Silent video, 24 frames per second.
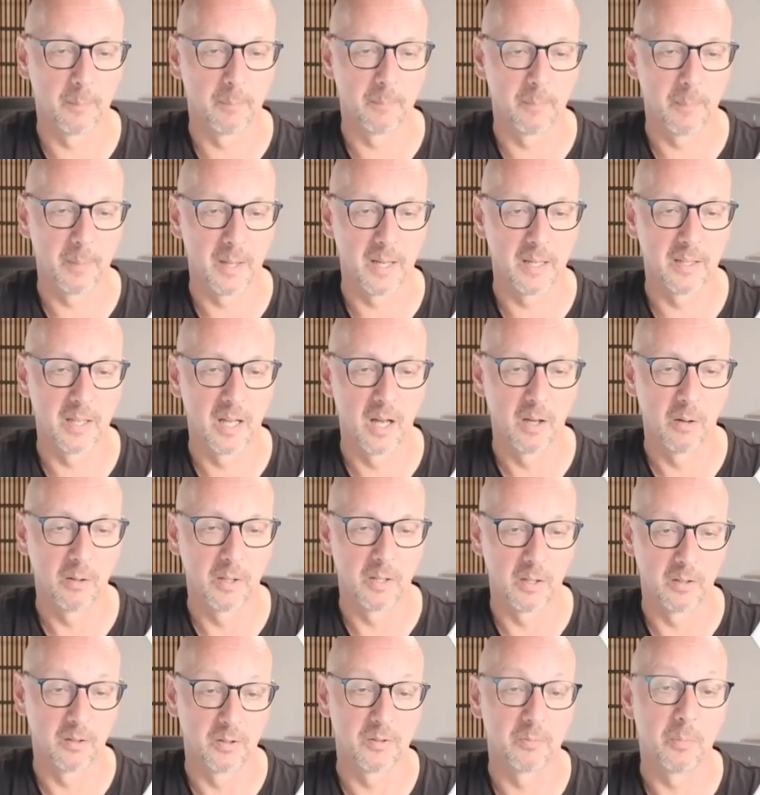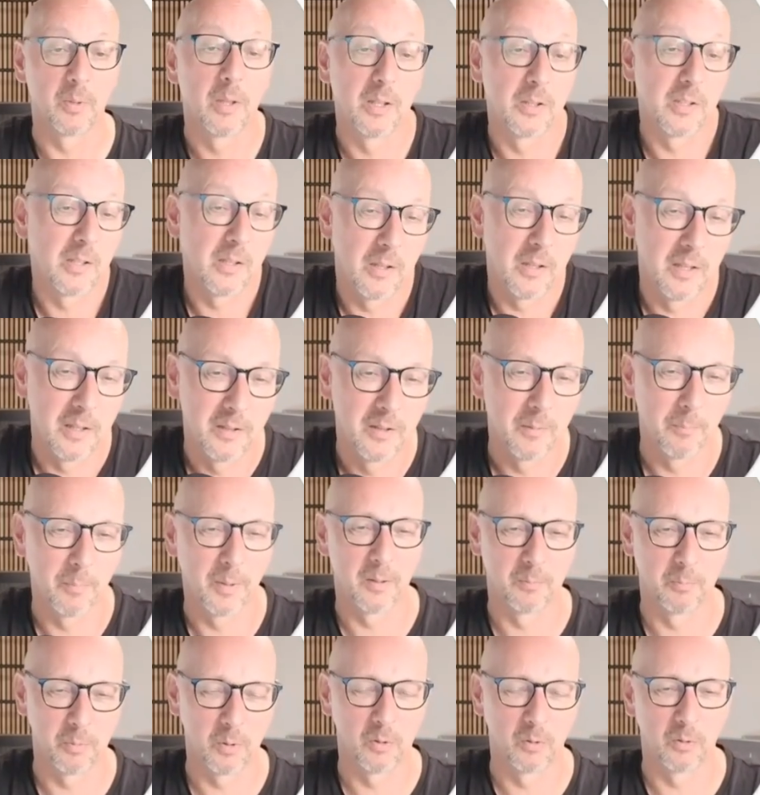And down here is basically the main
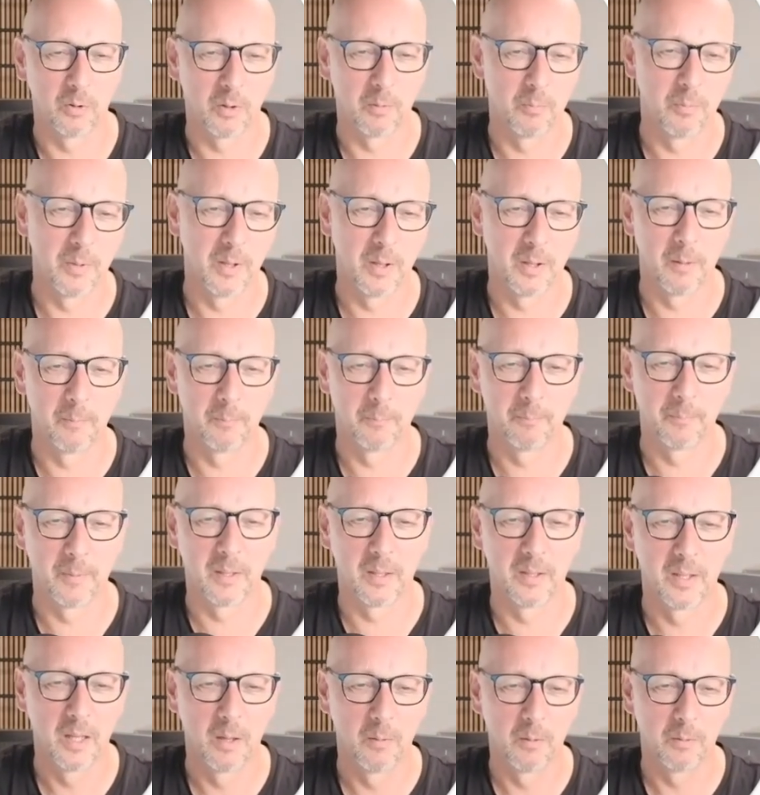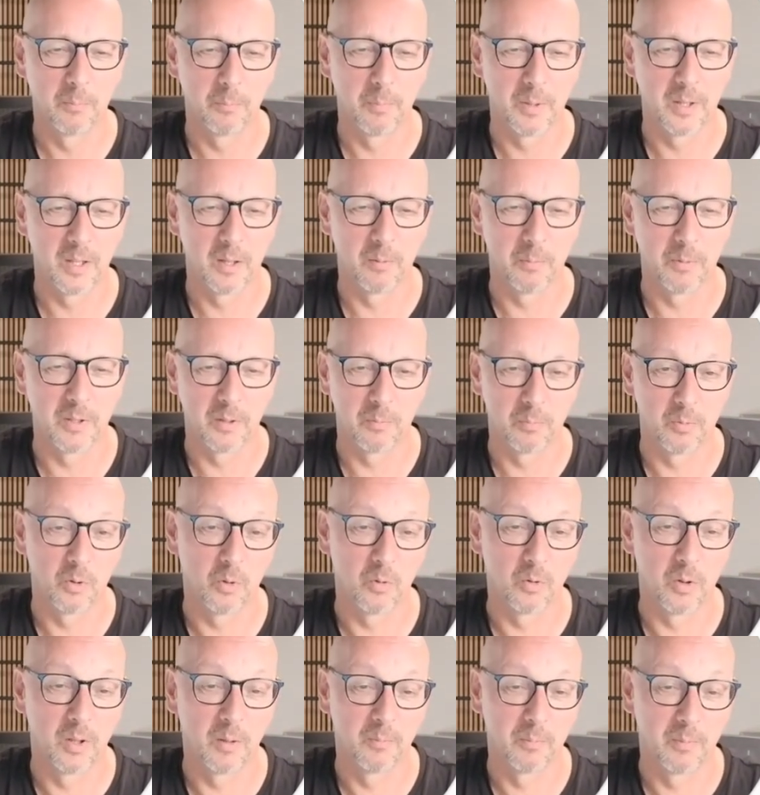program, yeah. Now it becomes a
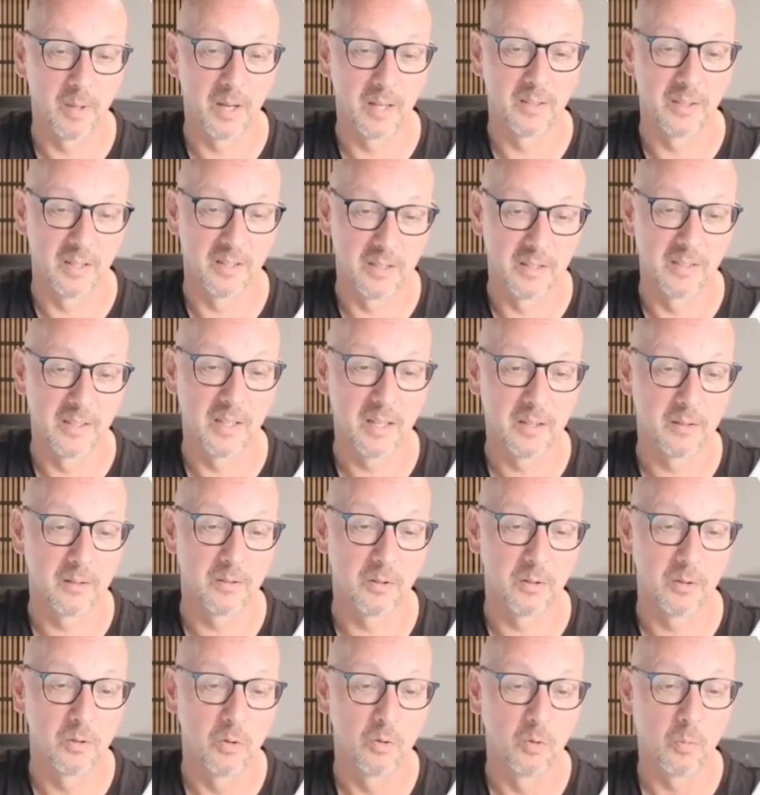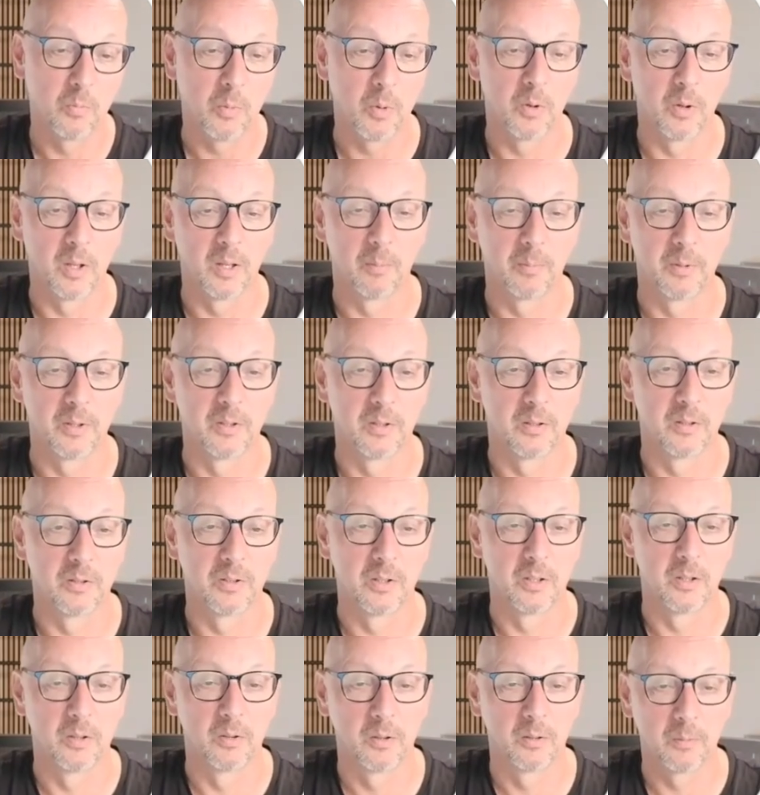program as I set the two parameters,
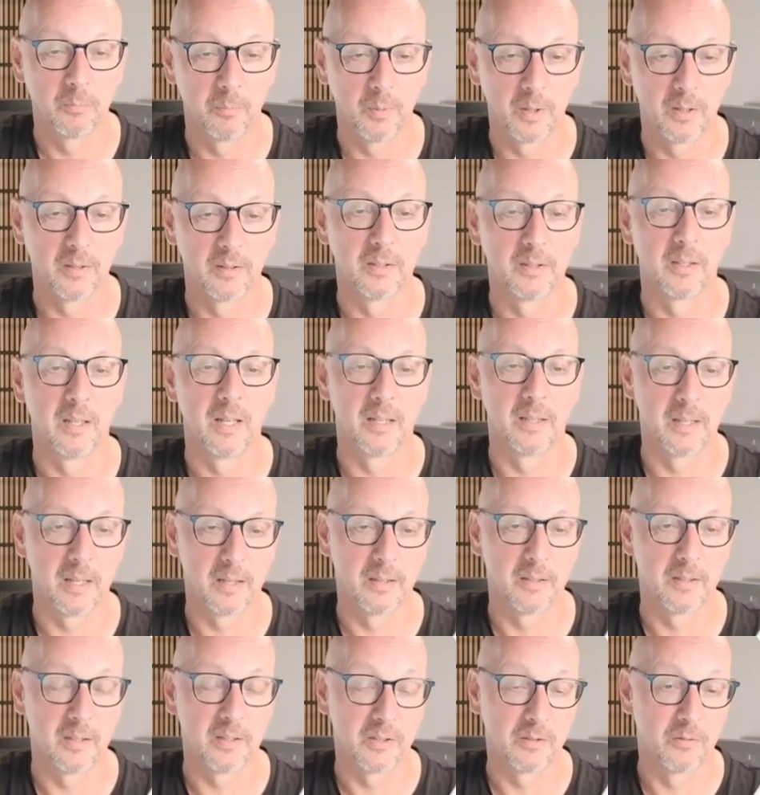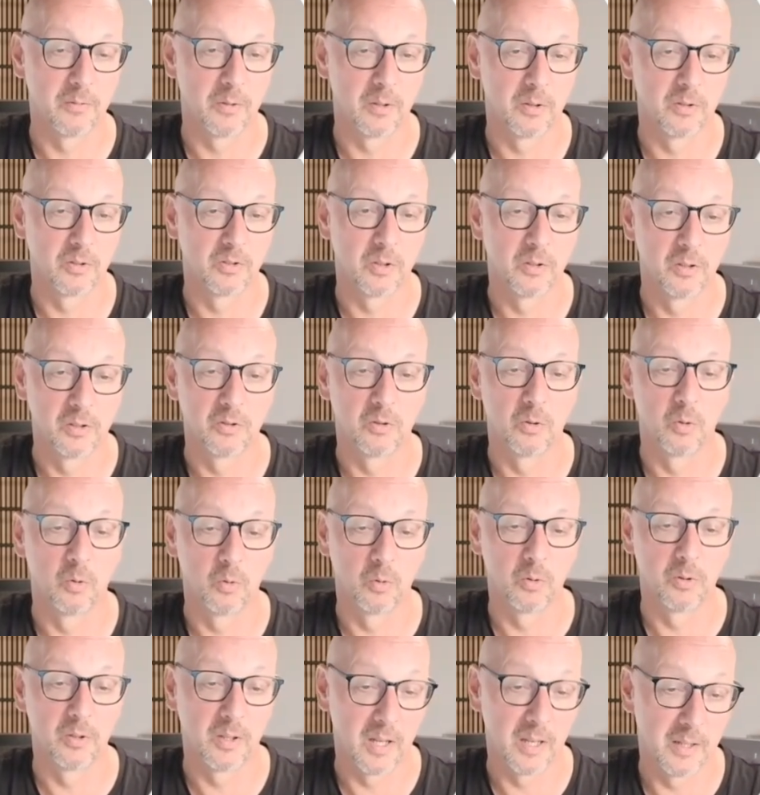year and month, and then this function is
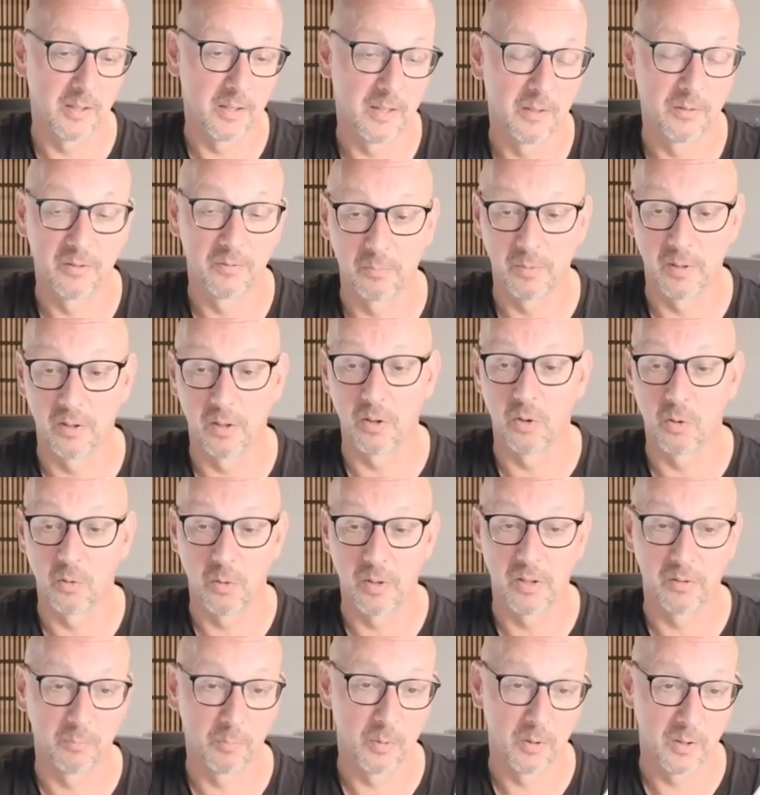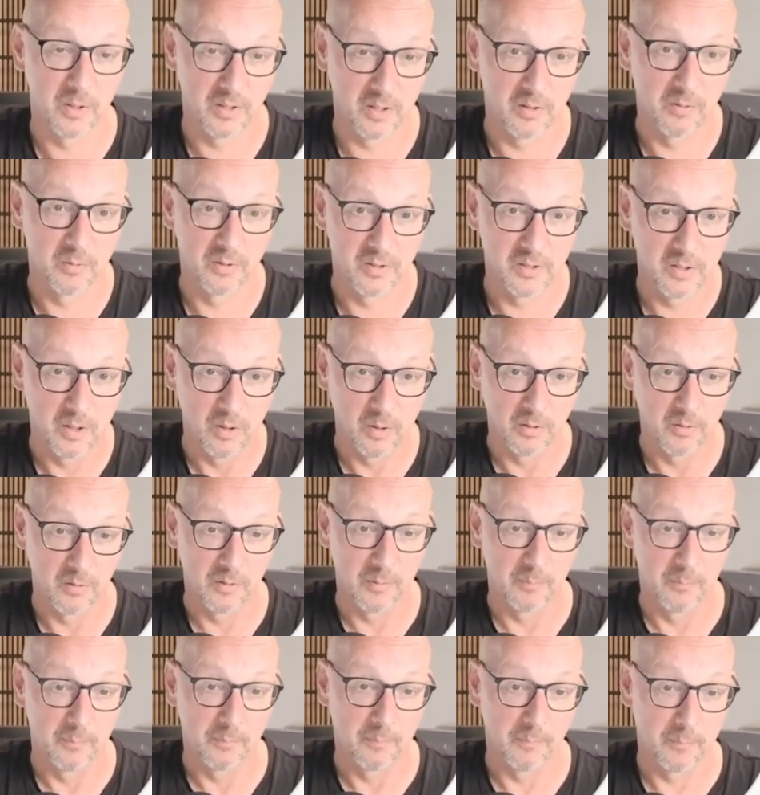called and gives me the corresponding result.
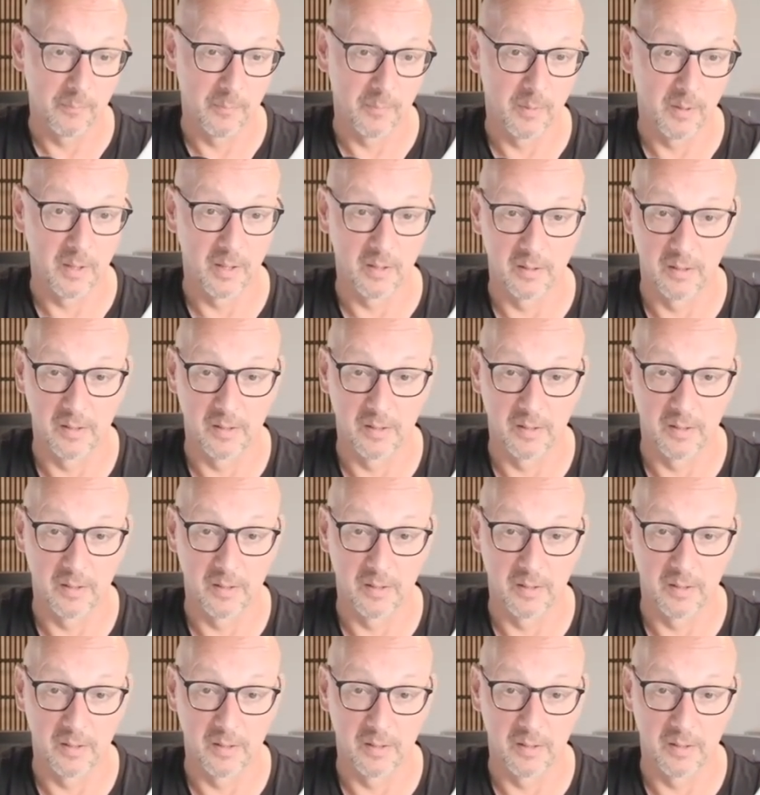And